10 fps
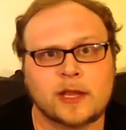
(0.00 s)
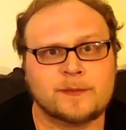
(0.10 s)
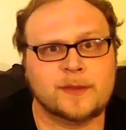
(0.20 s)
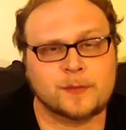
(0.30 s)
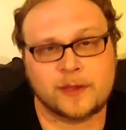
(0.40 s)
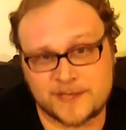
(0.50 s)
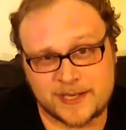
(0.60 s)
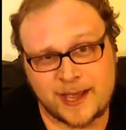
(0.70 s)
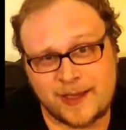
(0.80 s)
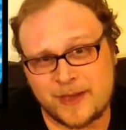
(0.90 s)
A lot of people have
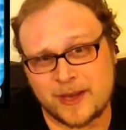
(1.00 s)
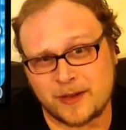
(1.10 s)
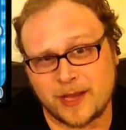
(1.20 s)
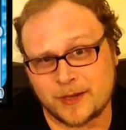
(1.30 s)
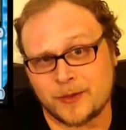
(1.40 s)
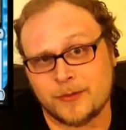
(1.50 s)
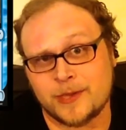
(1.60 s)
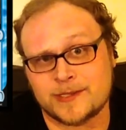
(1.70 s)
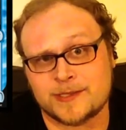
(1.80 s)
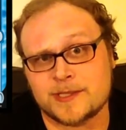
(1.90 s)
had a lot of
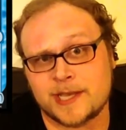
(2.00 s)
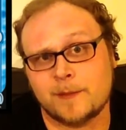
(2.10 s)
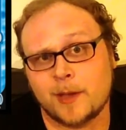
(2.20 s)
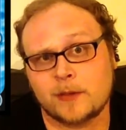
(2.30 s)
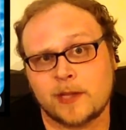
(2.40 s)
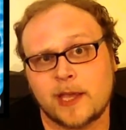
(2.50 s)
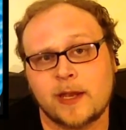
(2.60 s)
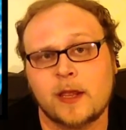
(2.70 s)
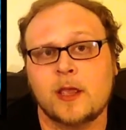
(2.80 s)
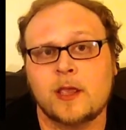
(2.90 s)
good things to say about
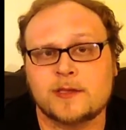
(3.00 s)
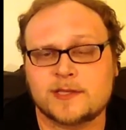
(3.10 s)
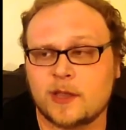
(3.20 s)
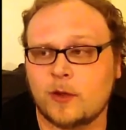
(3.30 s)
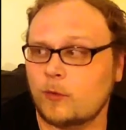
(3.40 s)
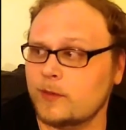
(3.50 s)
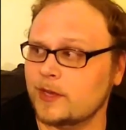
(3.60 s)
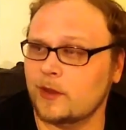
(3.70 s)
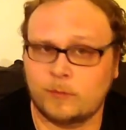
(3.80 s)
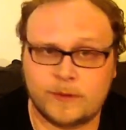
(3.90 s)
that. So,
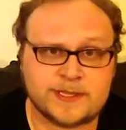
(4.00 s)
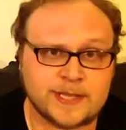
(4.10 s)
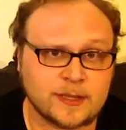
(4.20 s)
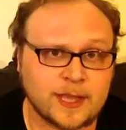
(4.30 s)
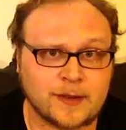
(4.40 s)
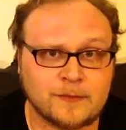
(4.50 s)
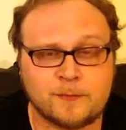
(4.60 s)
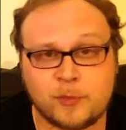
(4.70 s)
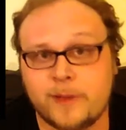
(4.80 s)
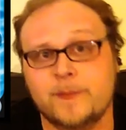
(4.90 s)
we see a lot
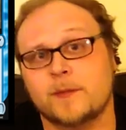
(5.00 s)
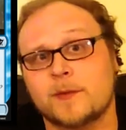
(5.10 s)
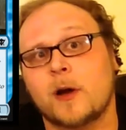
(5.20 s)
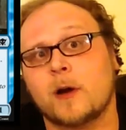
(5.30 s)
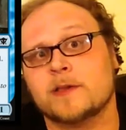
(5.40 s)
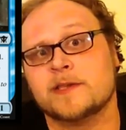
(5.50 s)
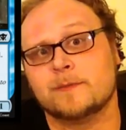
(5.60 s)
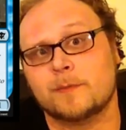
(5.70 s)
of premium cards